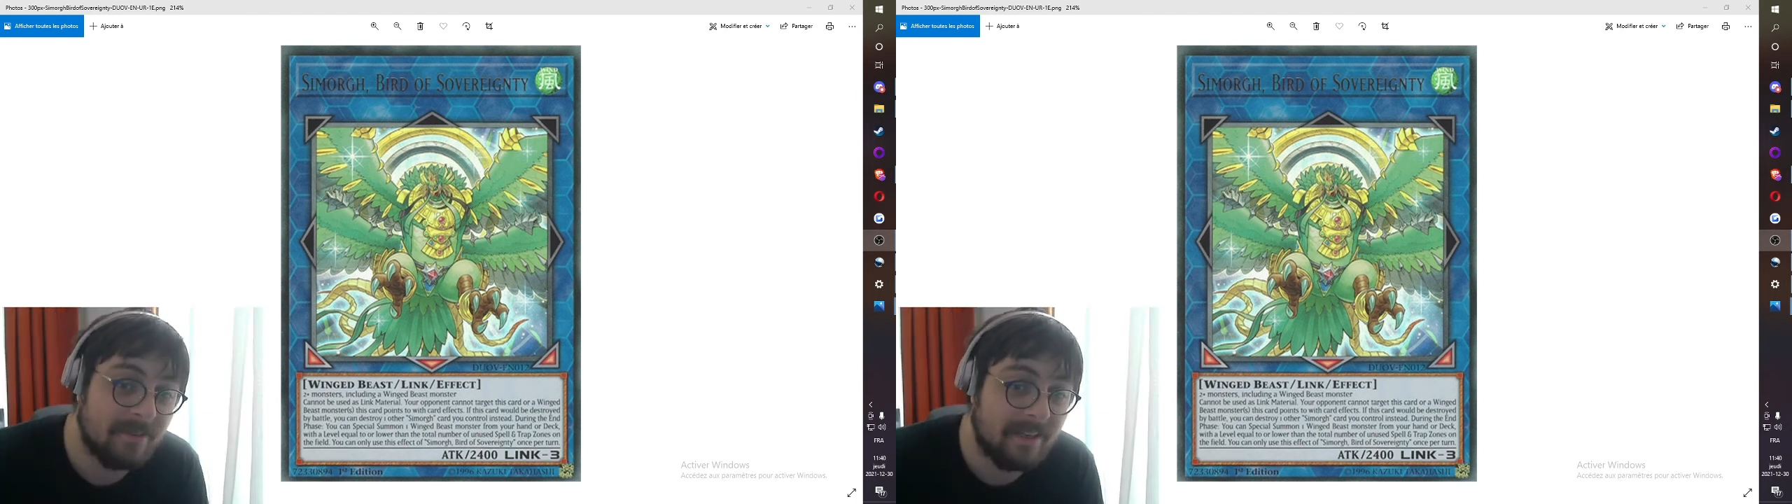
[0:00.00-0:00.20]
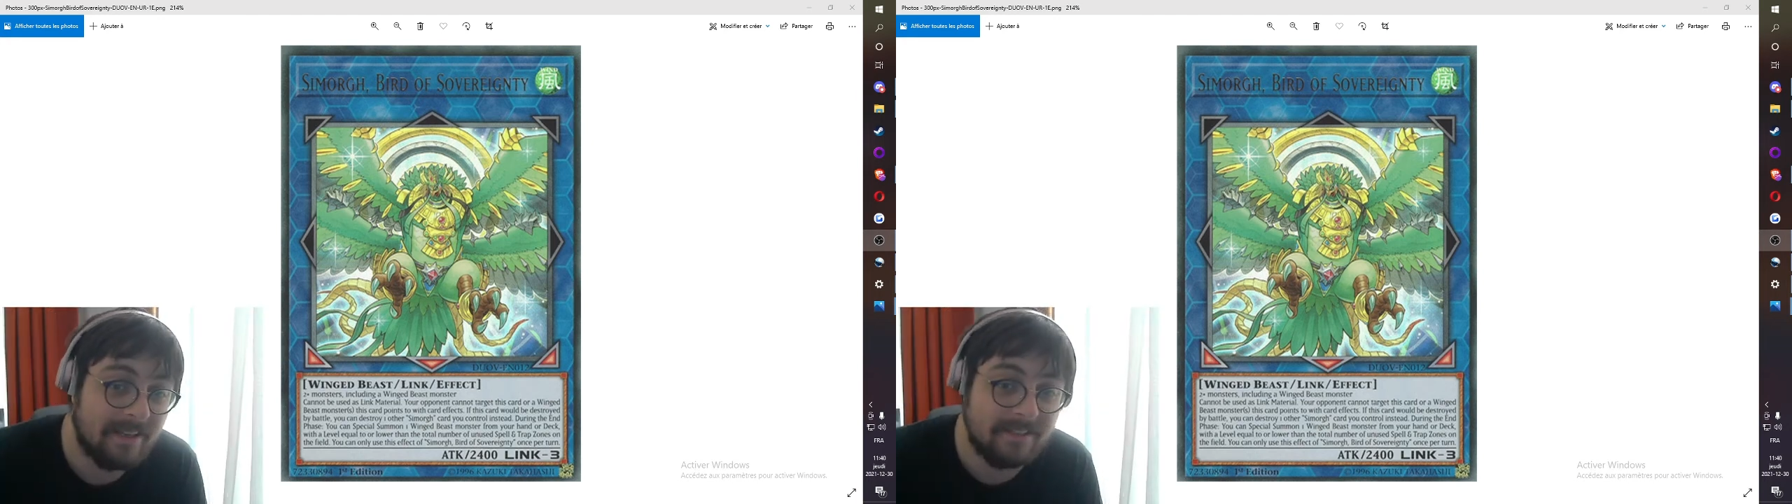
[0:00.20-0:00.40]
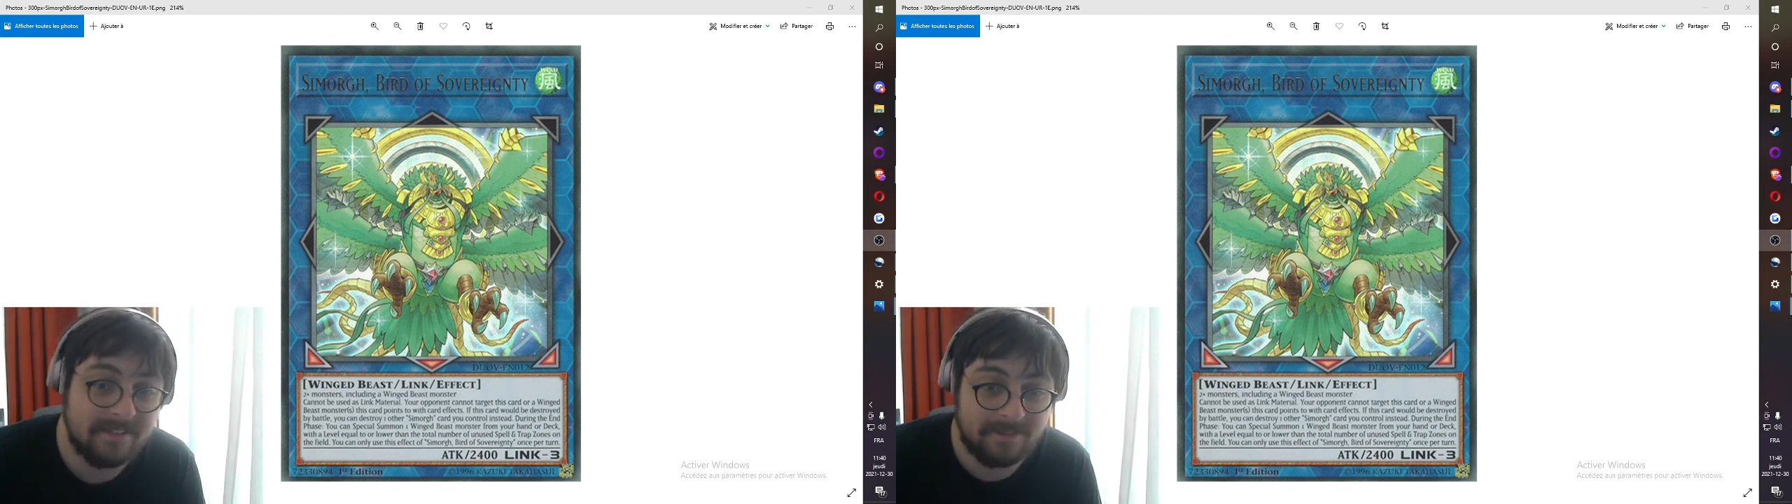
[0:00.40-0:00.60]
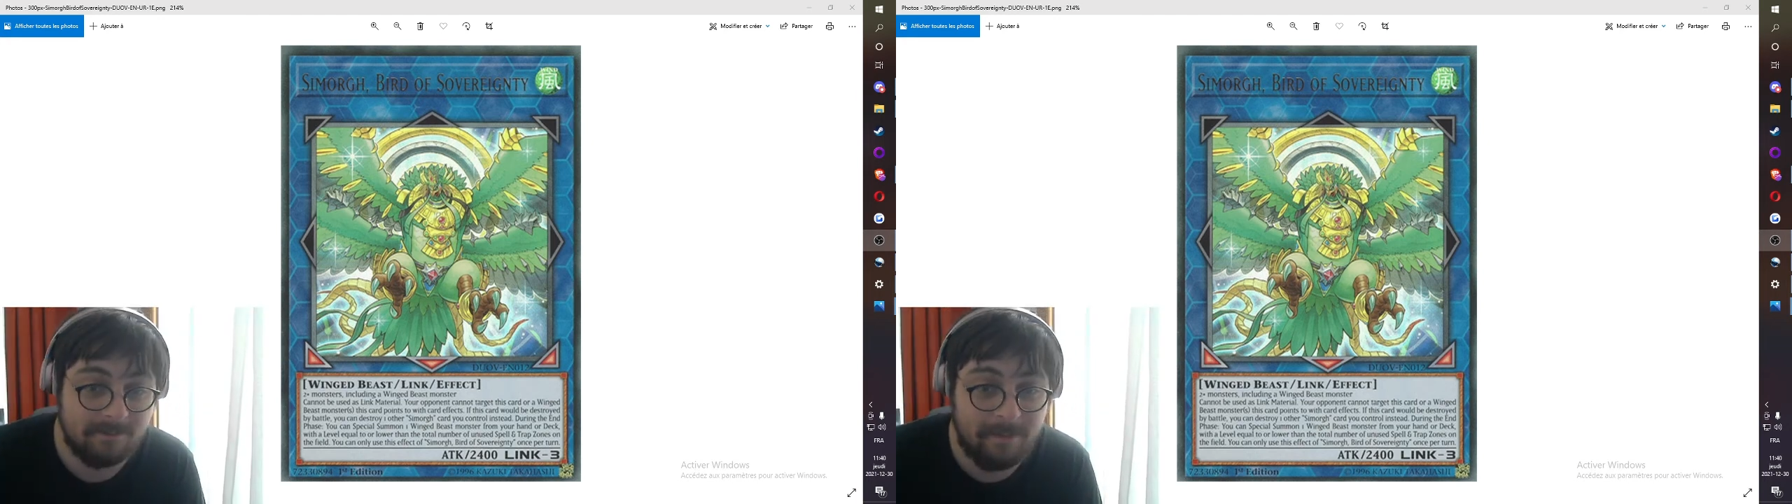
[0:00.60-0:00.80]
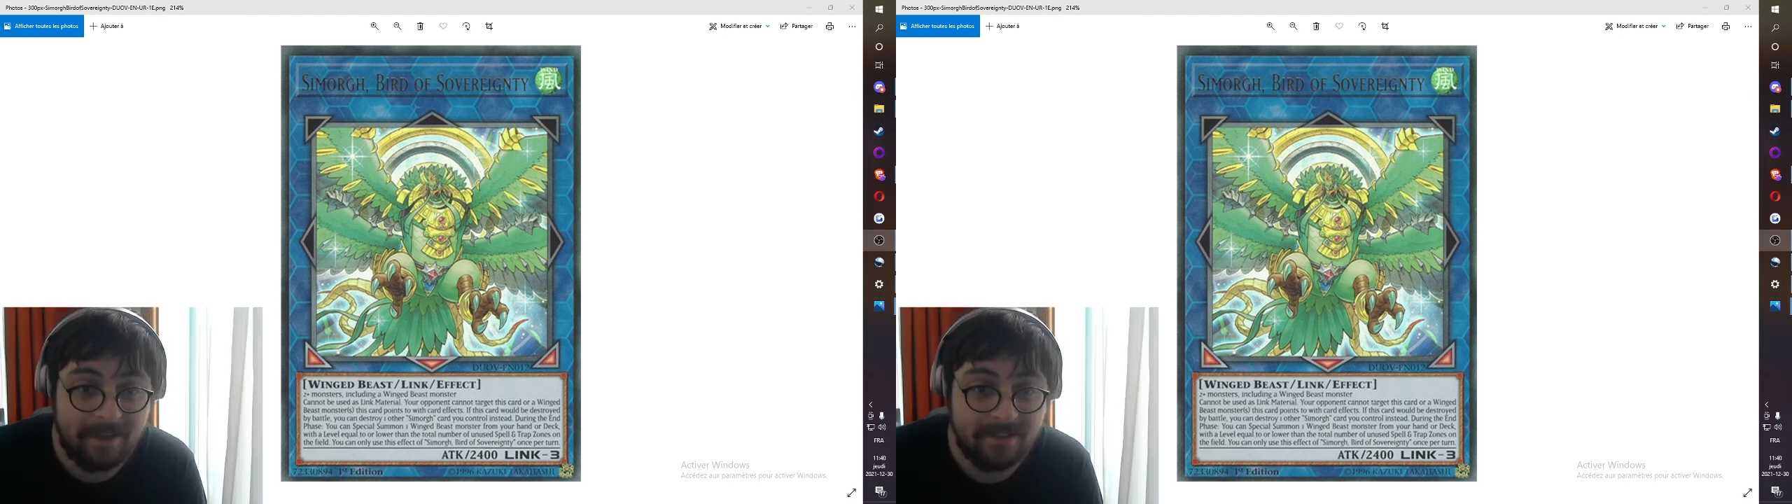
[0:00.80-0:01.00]
They can
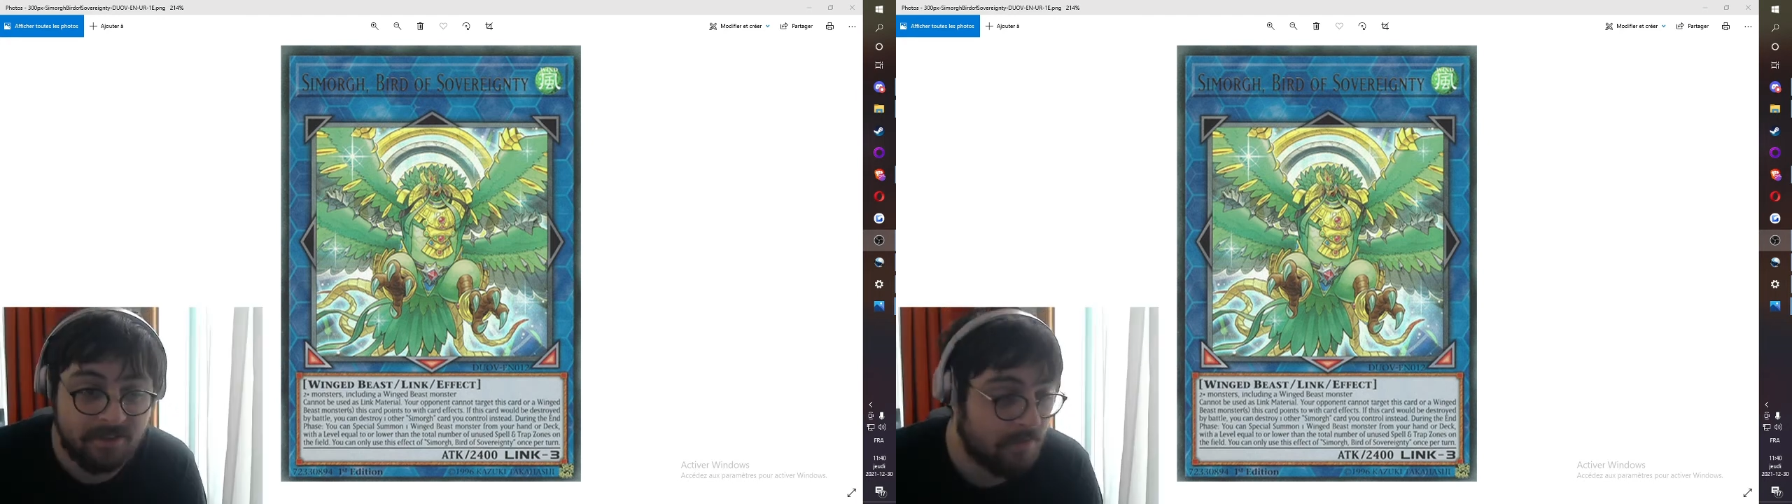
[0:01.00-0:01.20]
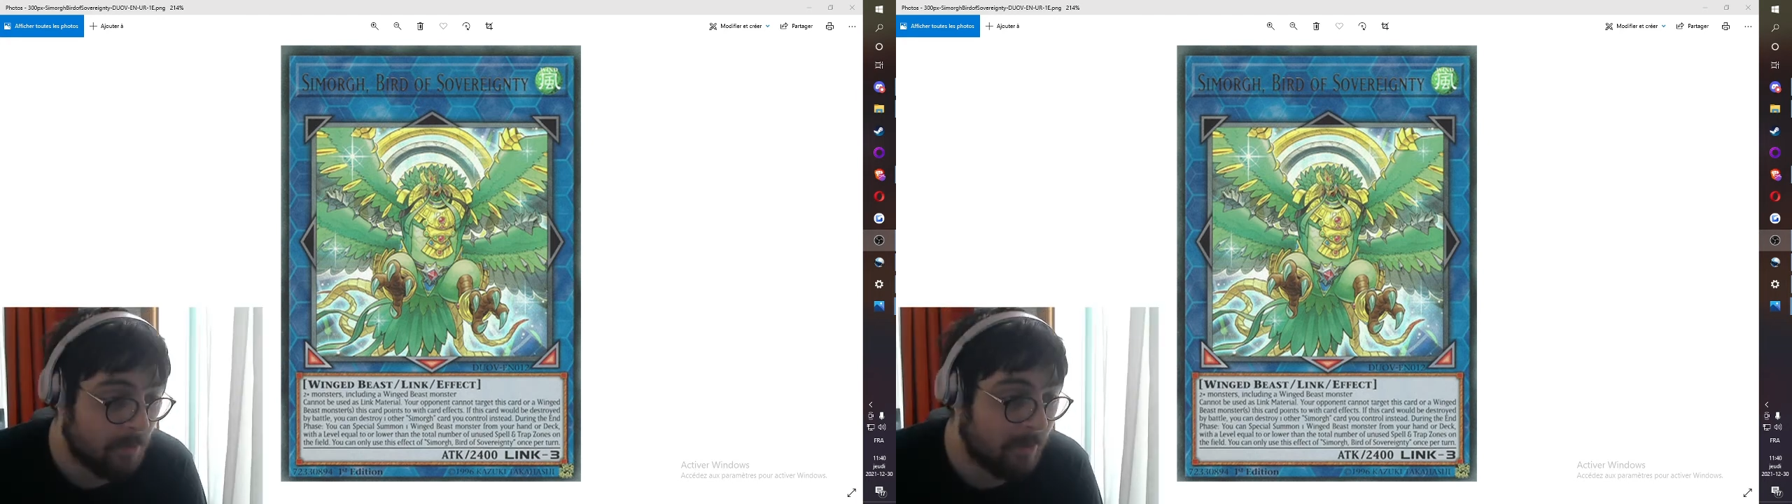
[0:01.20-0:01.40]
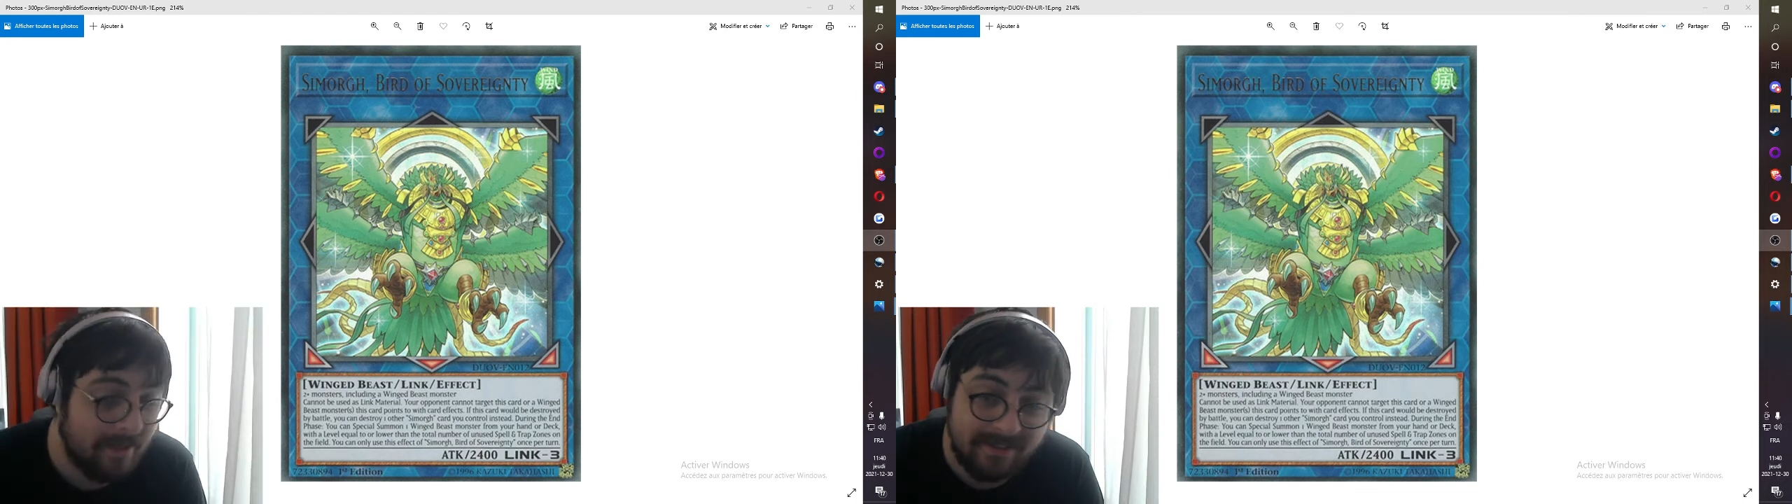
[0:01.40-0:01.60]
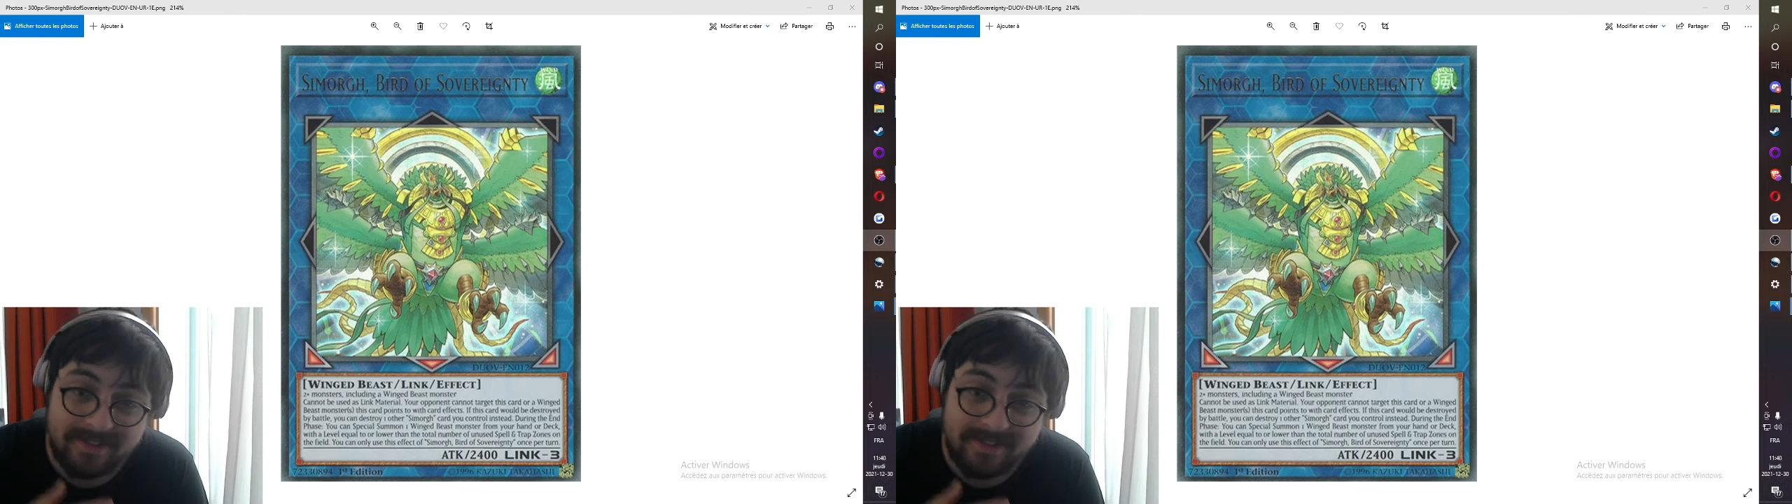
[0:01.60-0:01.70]
just banish 3,